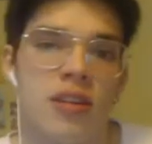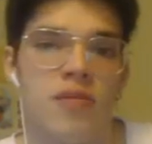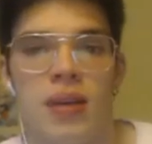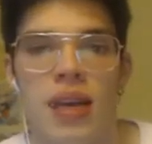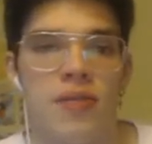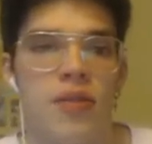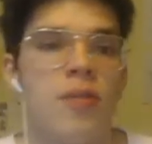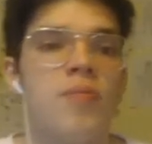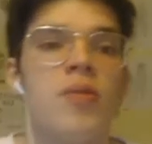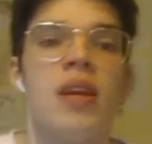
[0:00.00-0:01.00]
behavior,
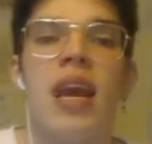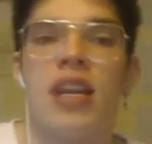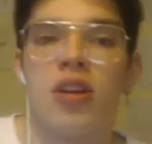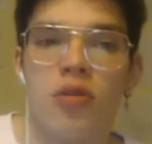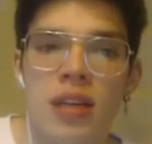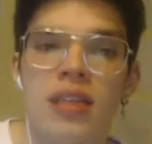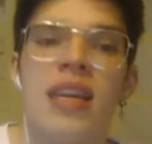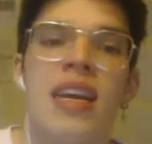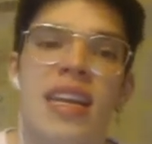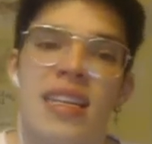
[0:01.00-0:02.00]
an increase
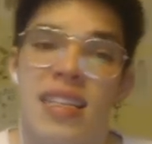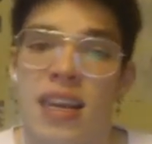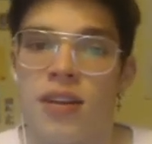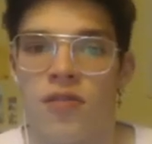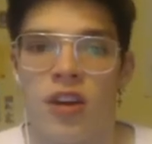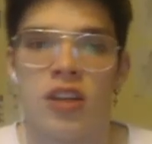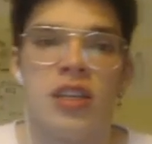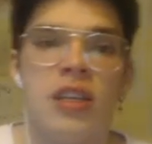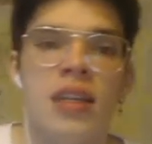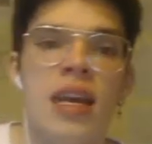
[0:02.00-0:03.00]
in executive
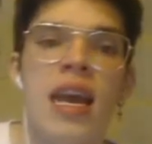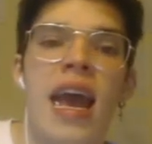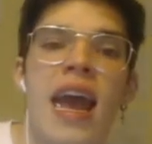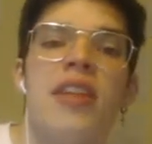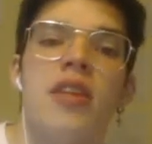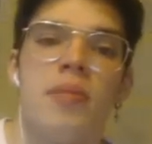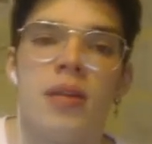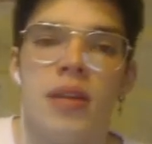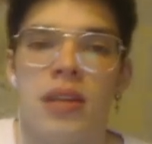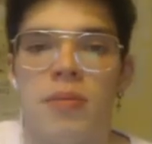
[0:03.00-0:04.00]
functioning, and the ability
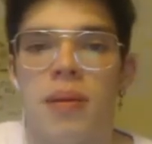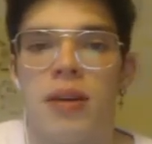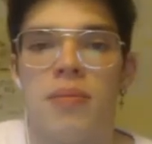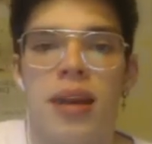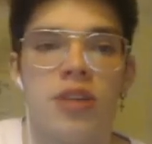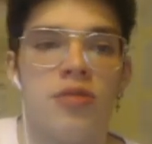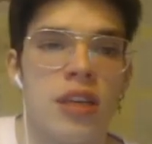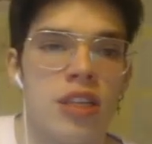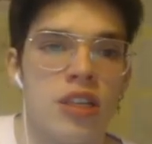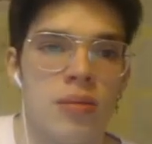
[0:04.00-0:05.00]
to better manage
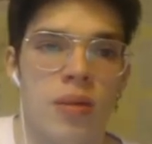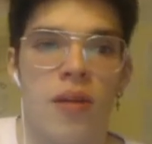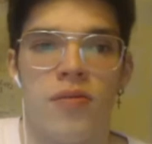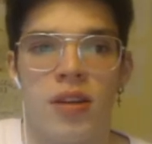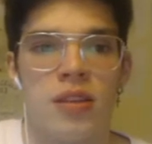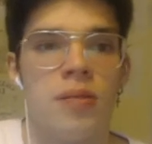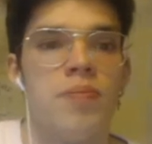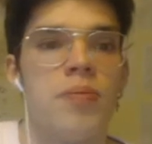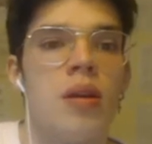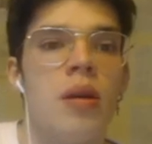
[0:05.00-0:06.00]
relationship conflicts.
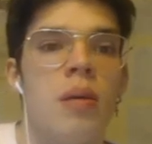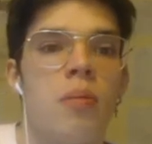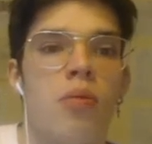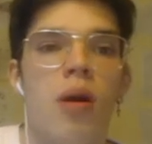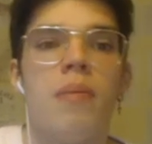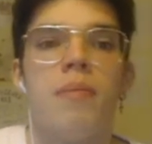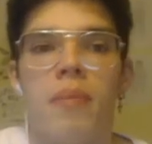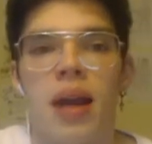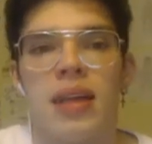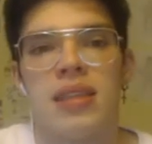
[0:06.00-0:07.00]
But what
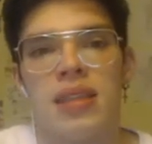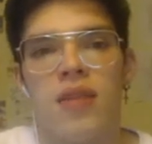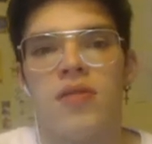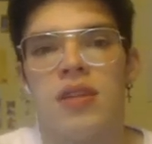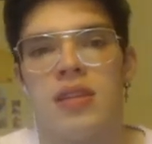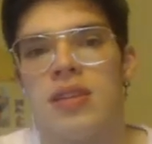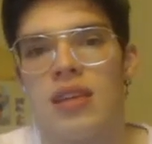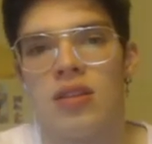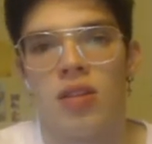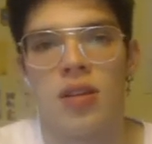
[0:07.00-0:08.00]
might self-distancing
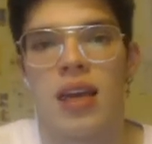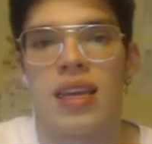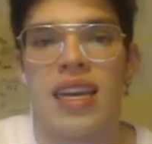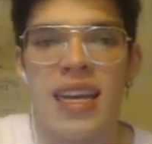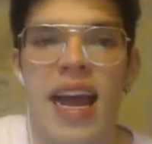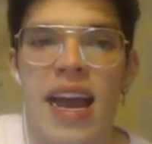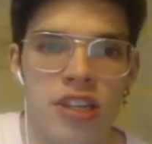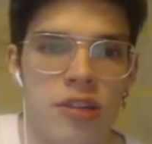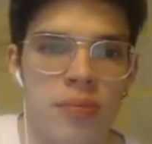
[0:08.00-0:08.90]
look like in action?